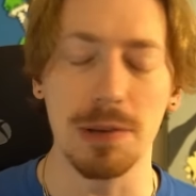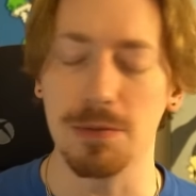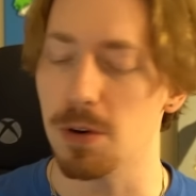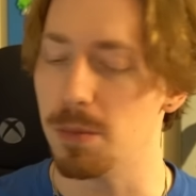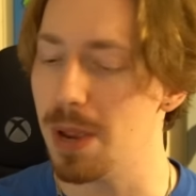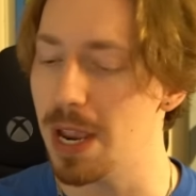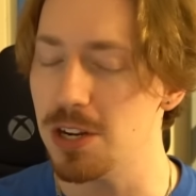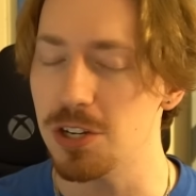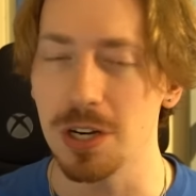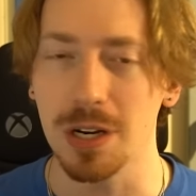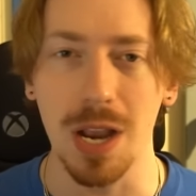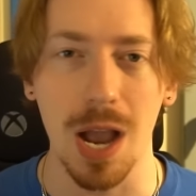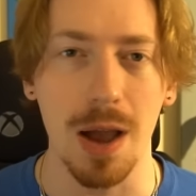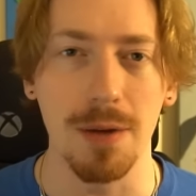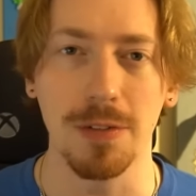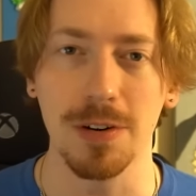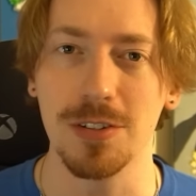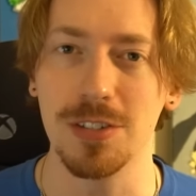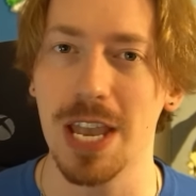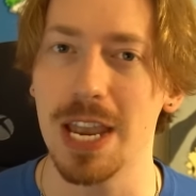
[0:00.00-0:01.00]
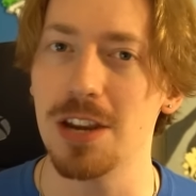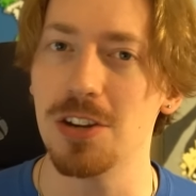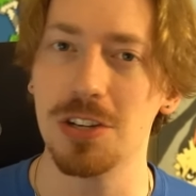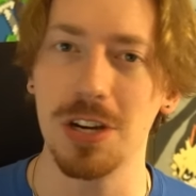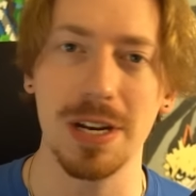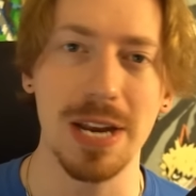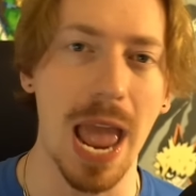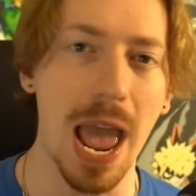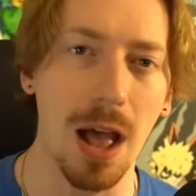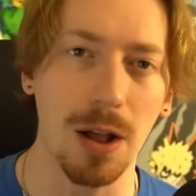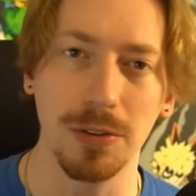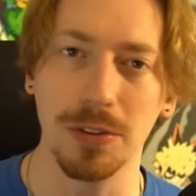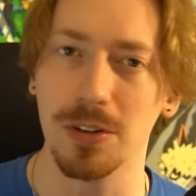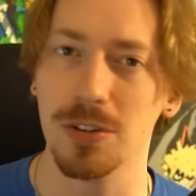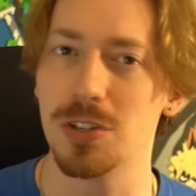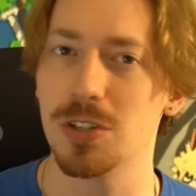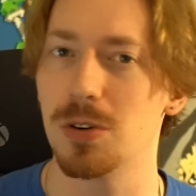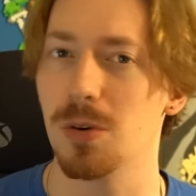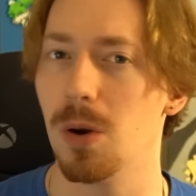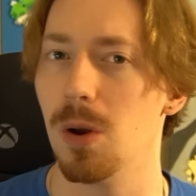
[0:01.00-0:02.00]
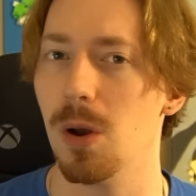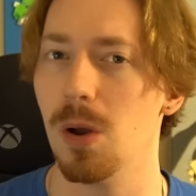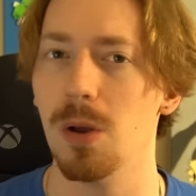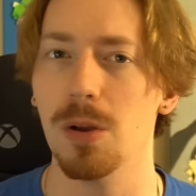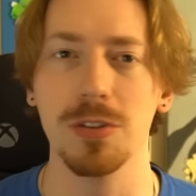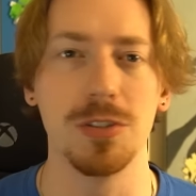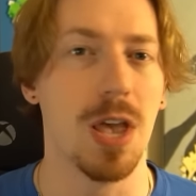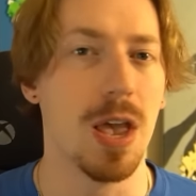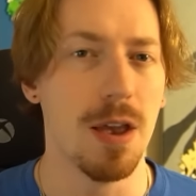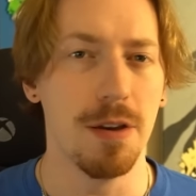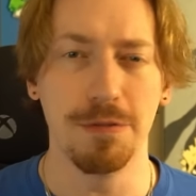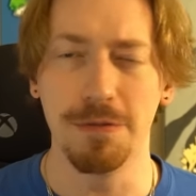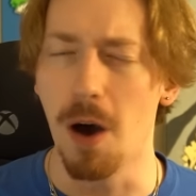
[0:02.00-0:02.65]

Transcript: information, conversation, Elder Scrolls,